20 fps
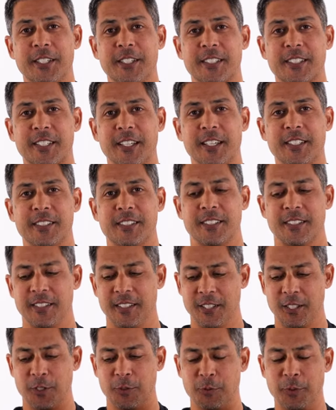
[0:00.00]
discuss
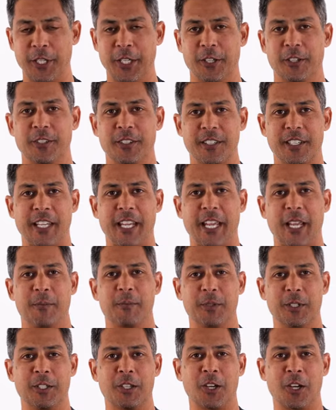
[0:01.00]
rear
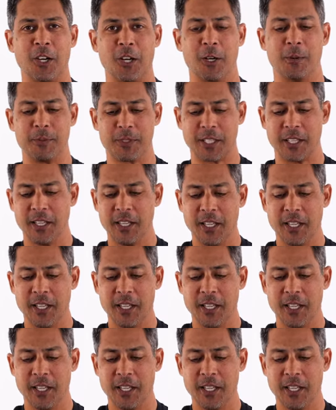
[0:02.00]
camber arms.